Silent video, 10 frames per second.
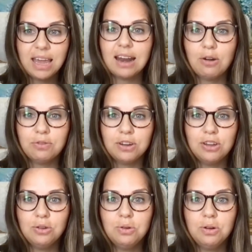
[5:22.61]
it out for
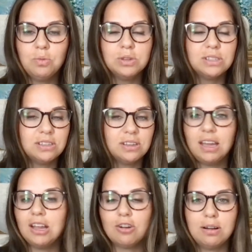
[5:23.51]
you was
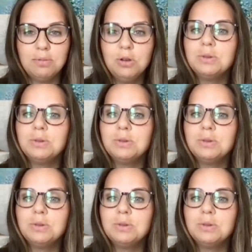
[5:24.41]
incredible.